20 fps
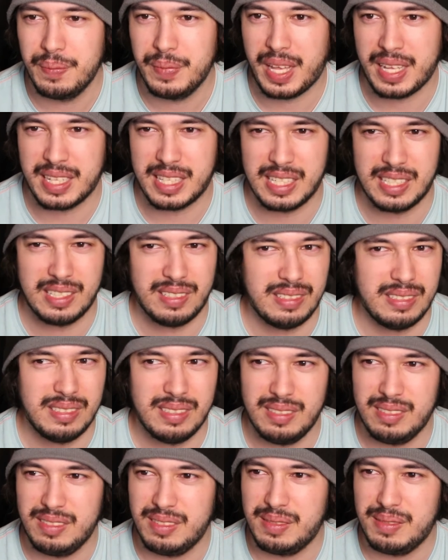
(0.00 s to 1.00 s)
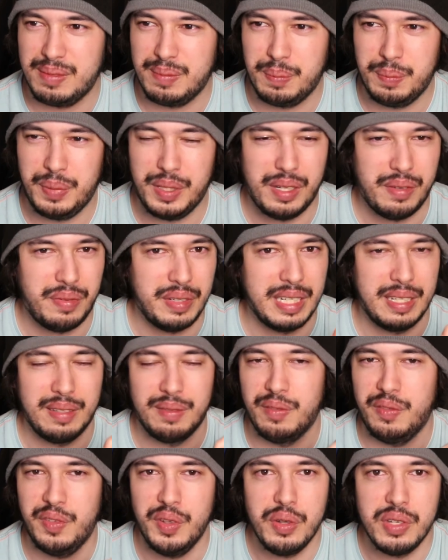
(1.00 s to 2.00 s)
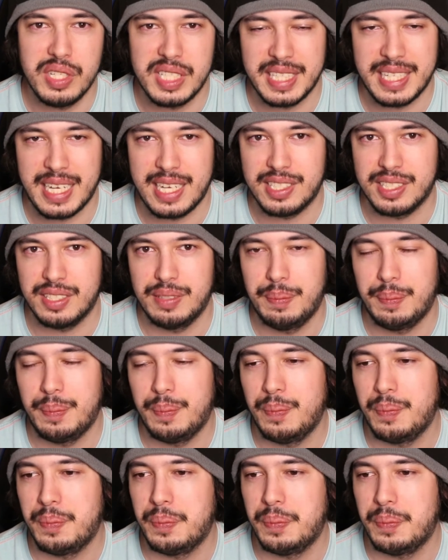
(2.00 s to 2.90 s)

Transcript: had the perfect enthusiasm,